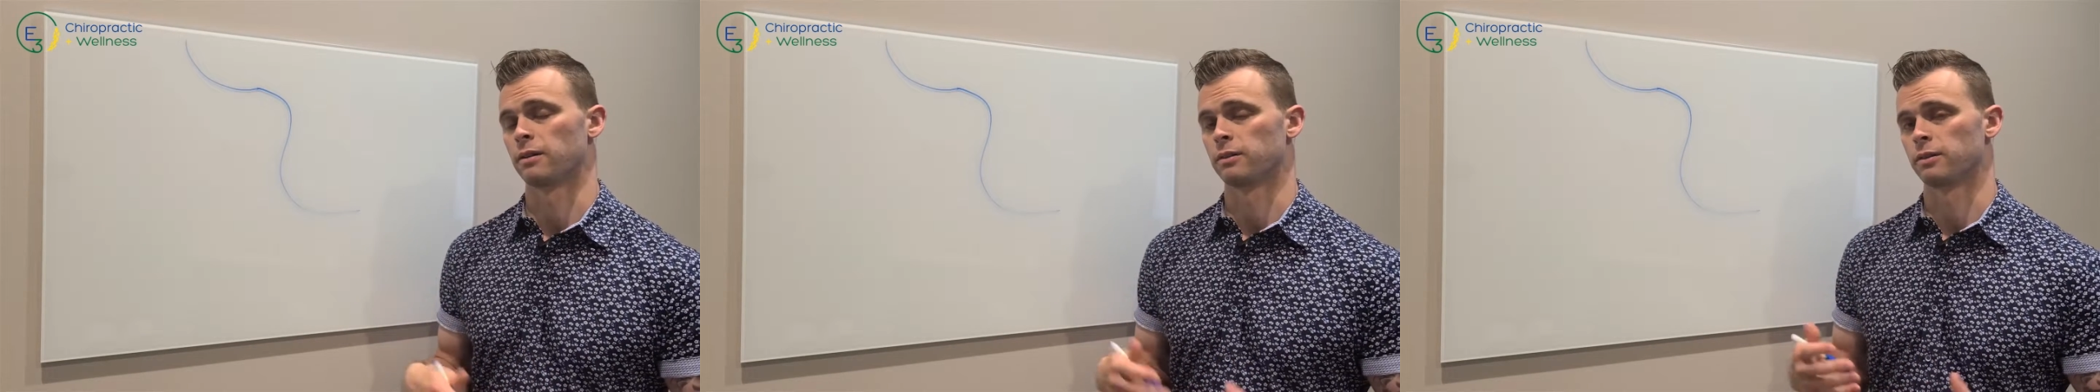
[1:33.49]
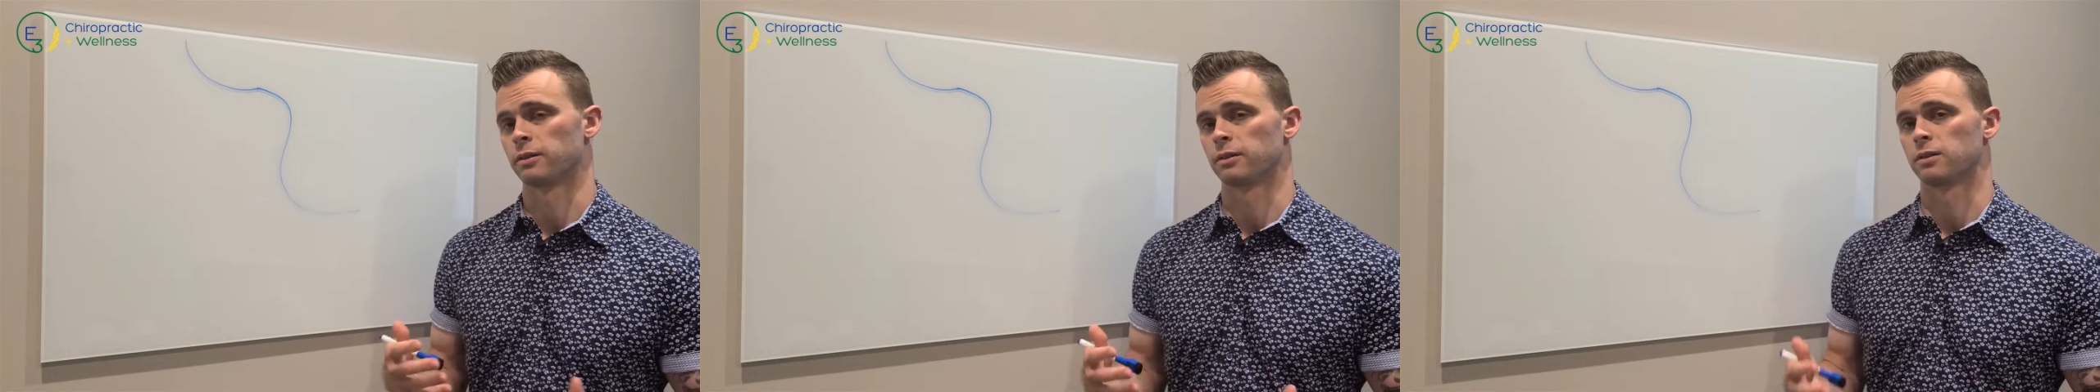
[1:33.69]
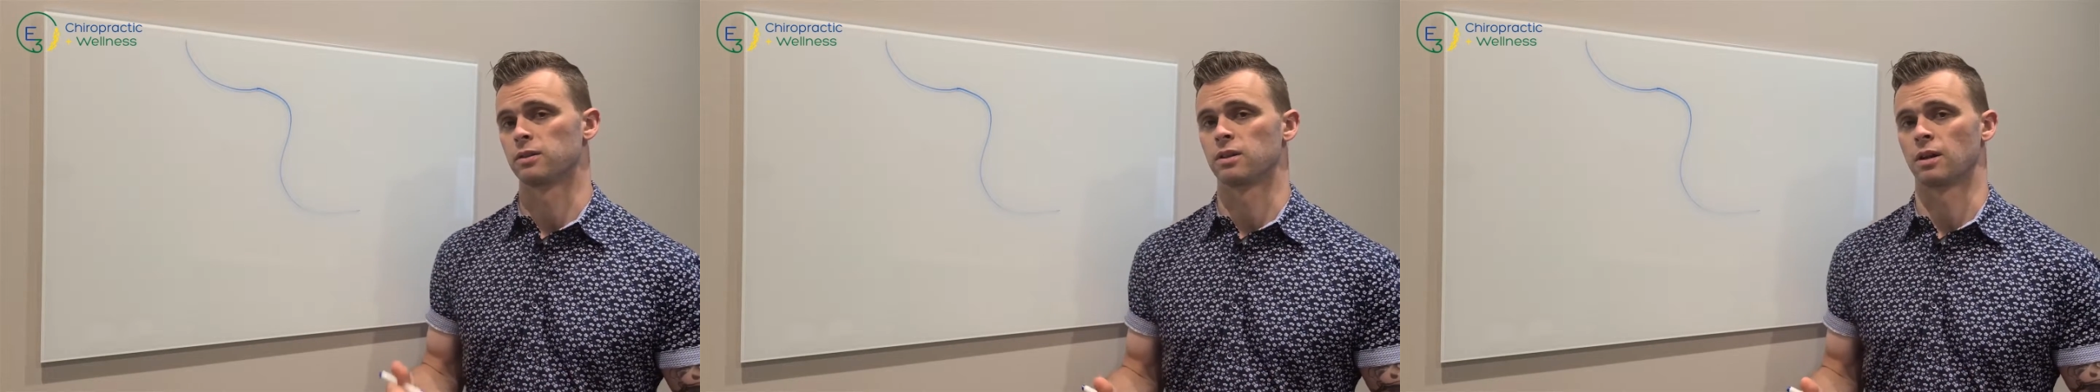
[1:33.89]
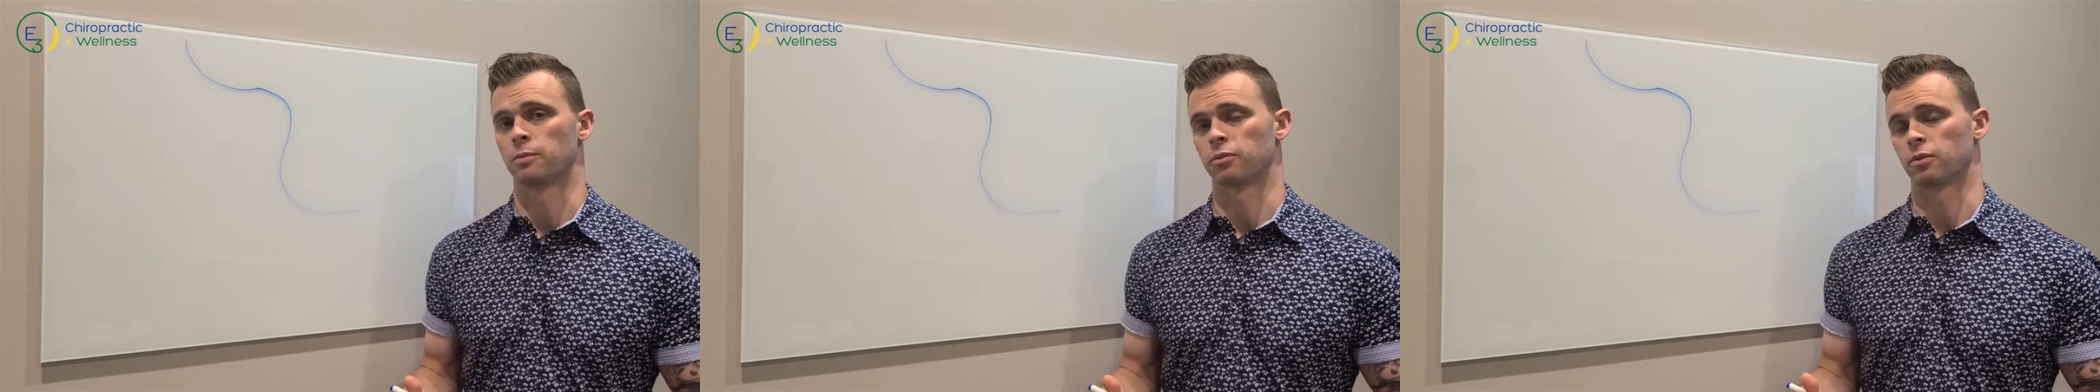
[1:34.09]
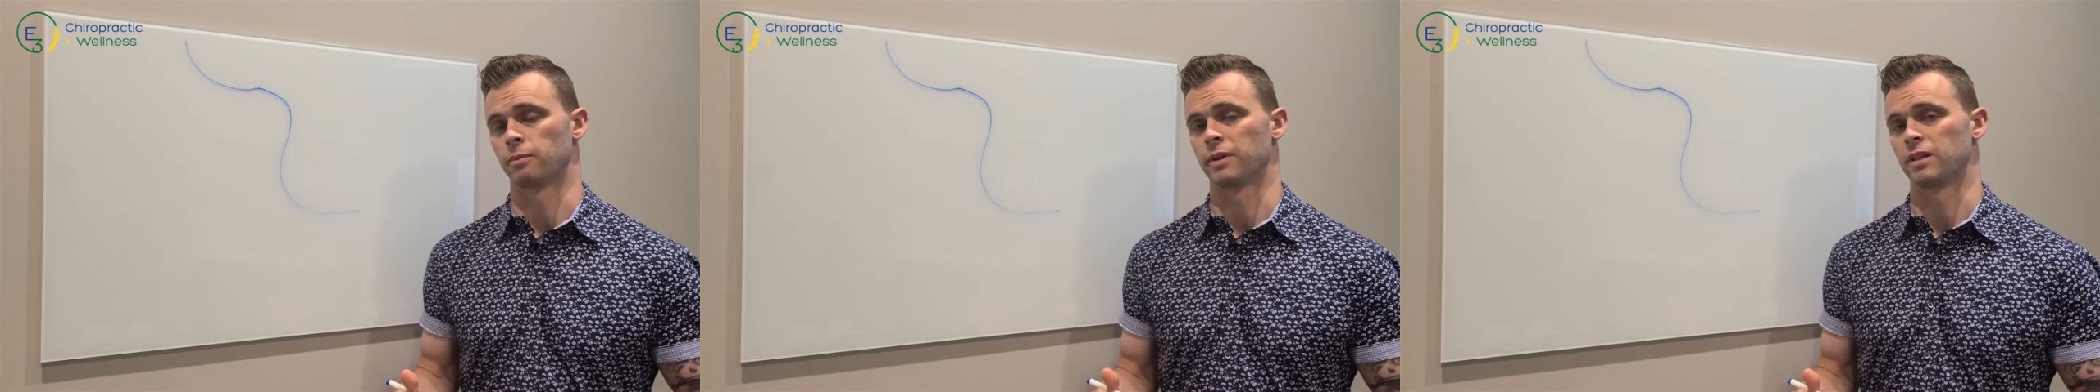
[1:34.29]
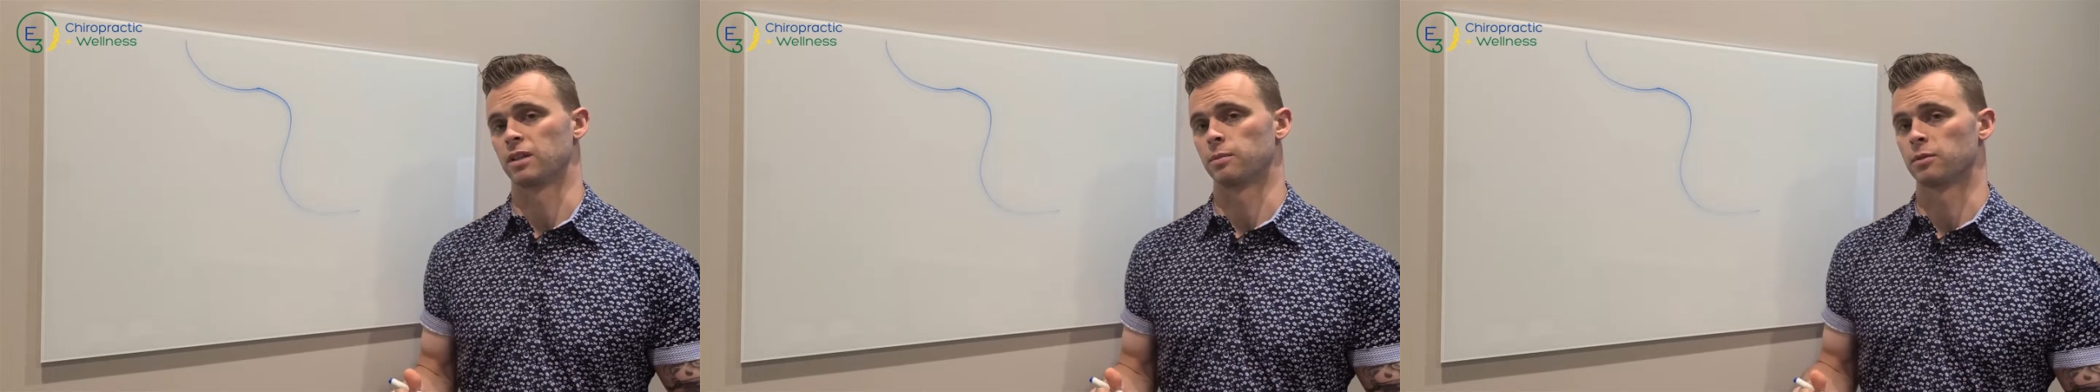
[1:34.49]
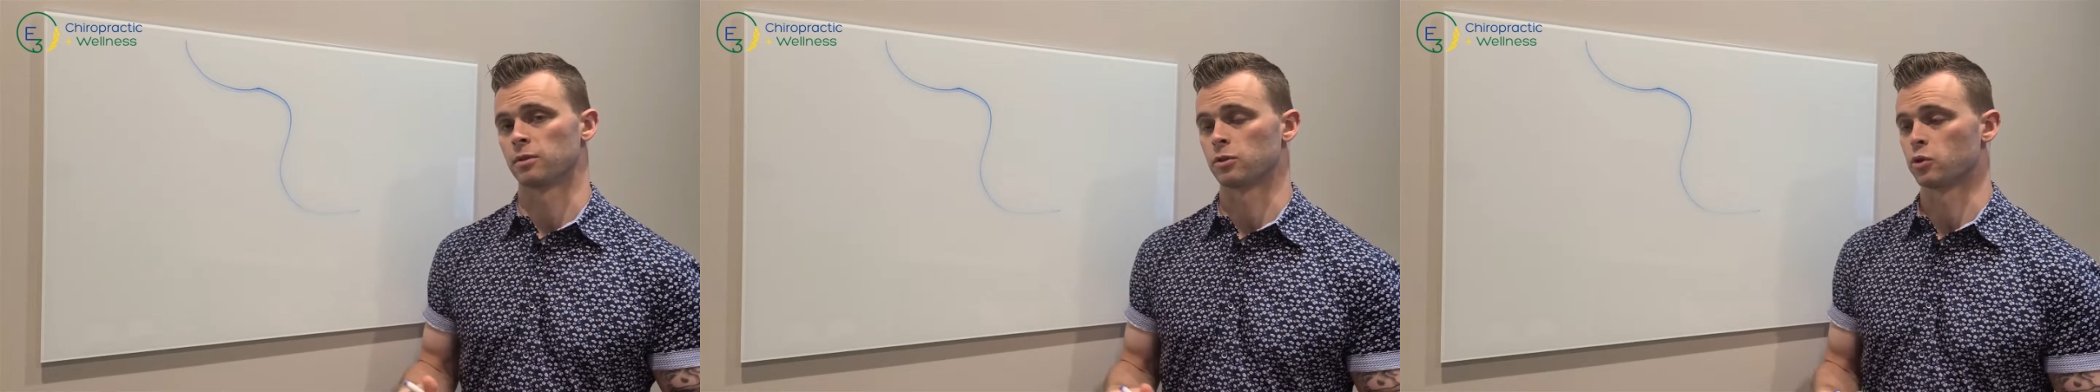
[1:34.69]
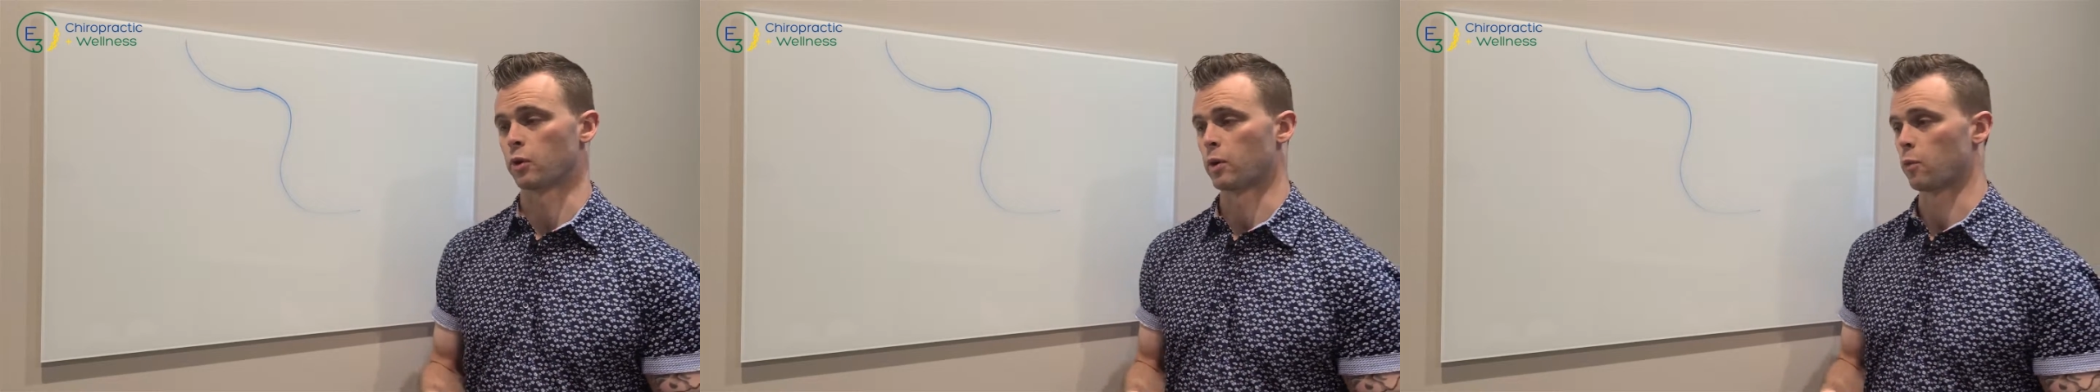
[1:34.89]
your temporal
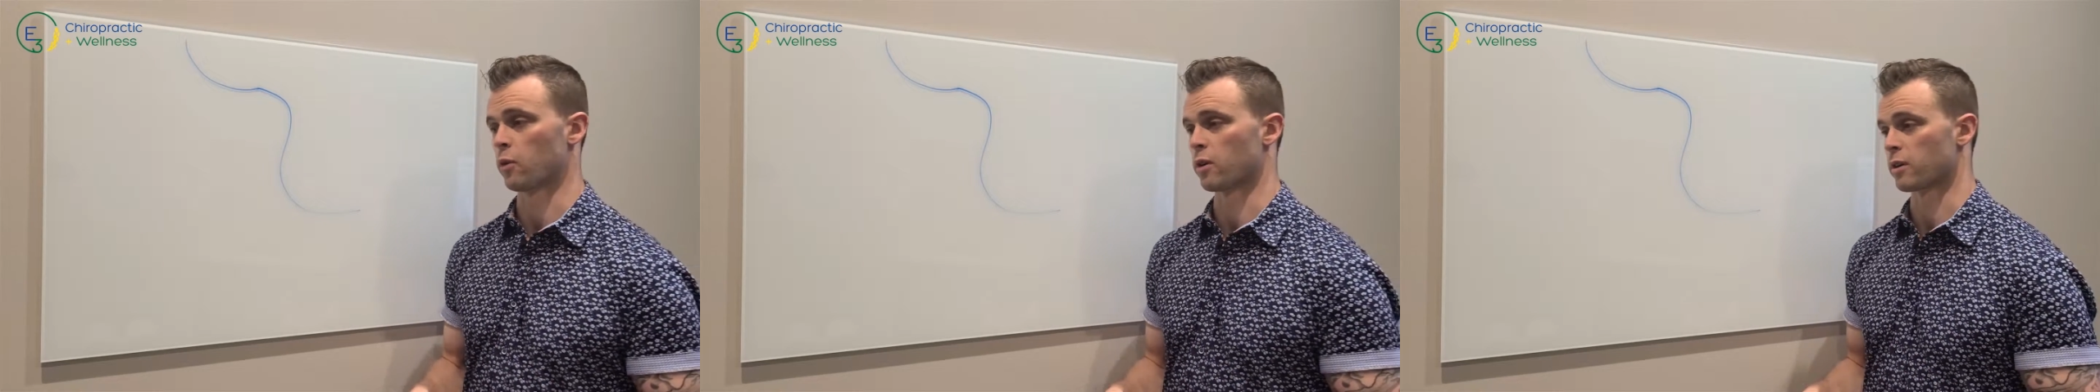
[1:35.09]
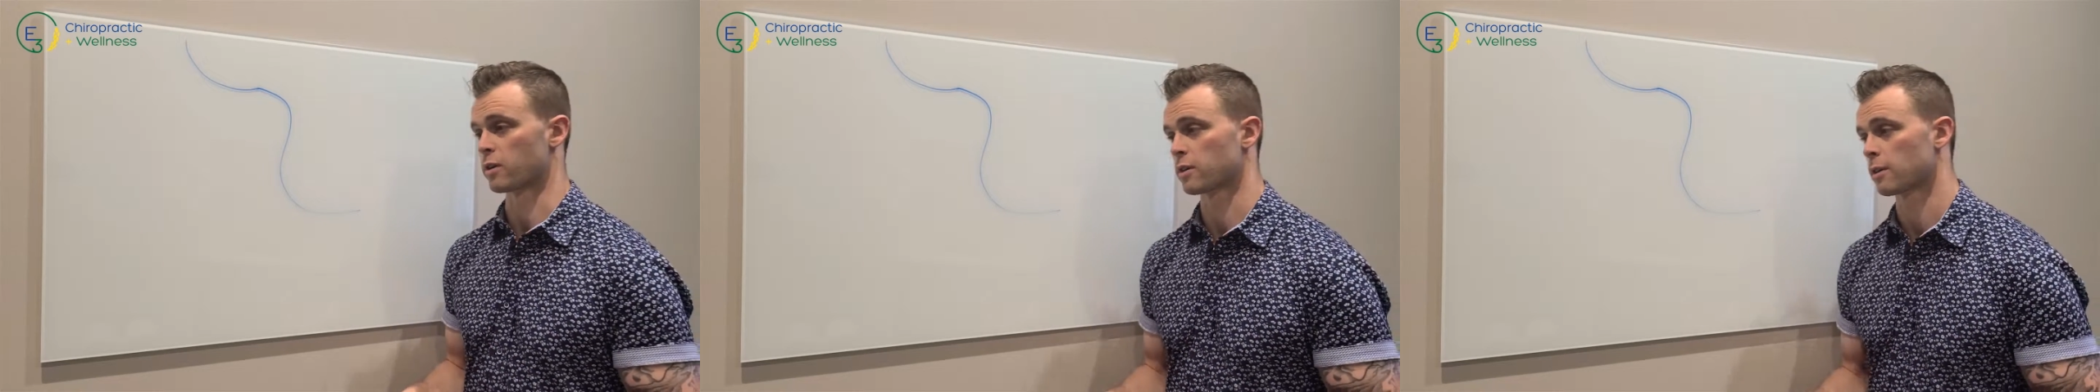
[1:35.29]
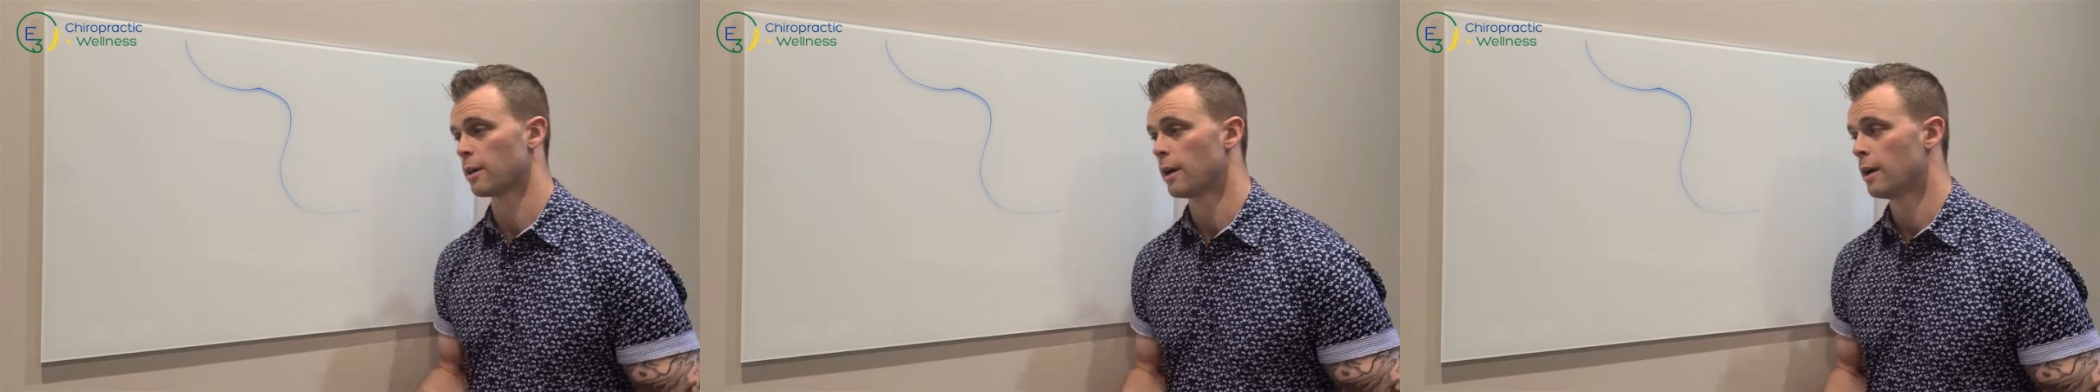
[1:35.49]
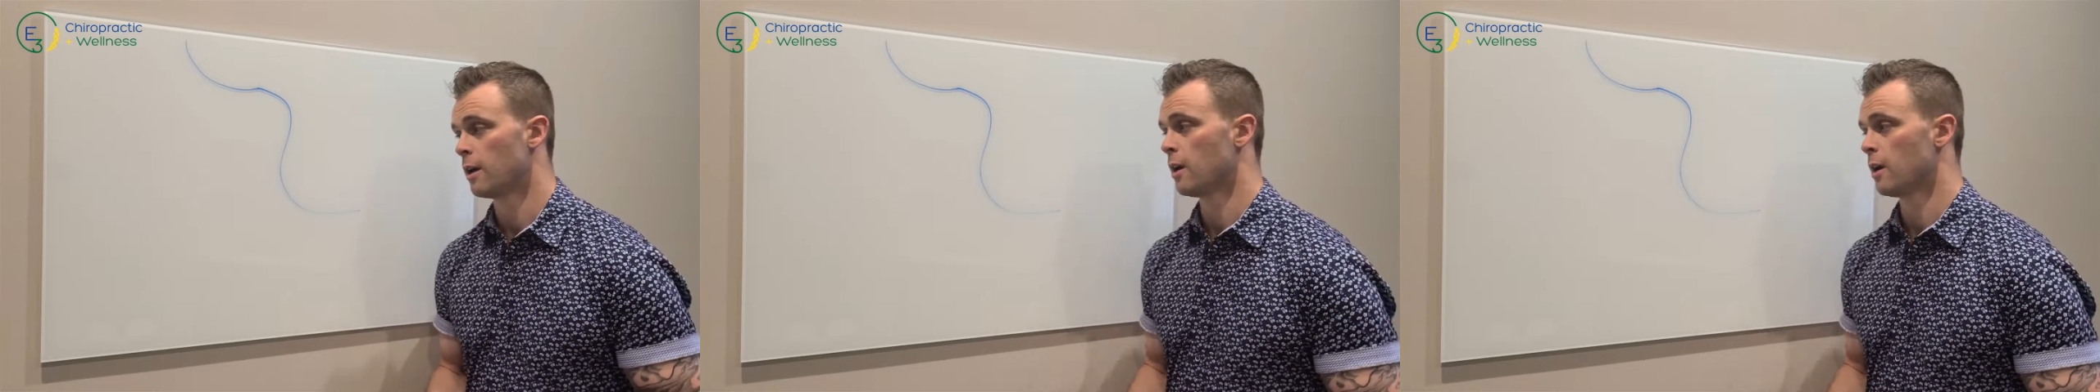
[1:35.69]
mandibular joint works.